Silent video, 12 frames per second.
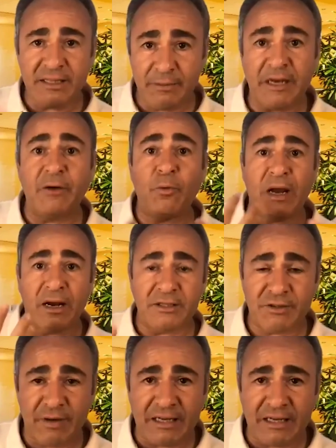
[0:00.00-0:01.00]
Even if we are
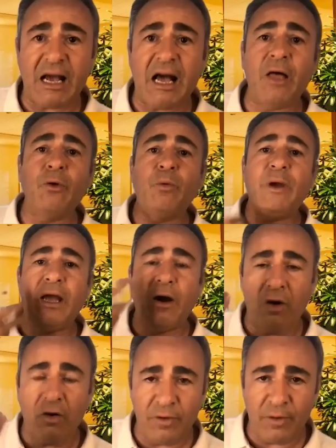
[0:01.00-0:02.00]
stressed, how do we
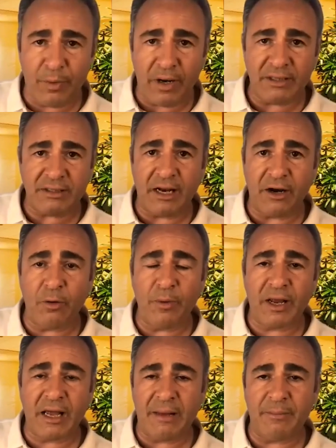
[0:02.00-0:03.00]
overpass and
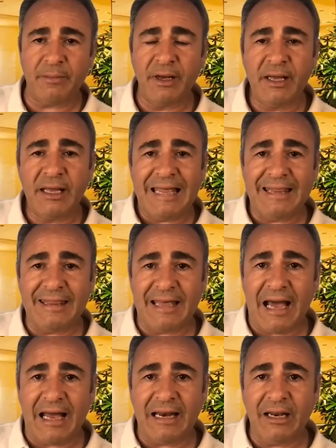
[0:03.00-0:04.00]
overcome
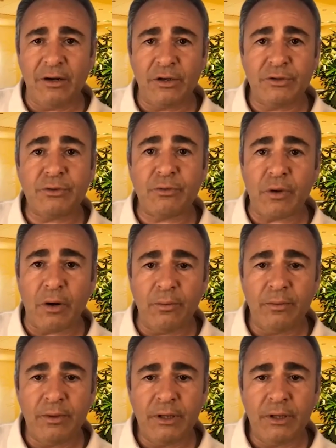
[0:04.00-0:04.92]
that in order to grow?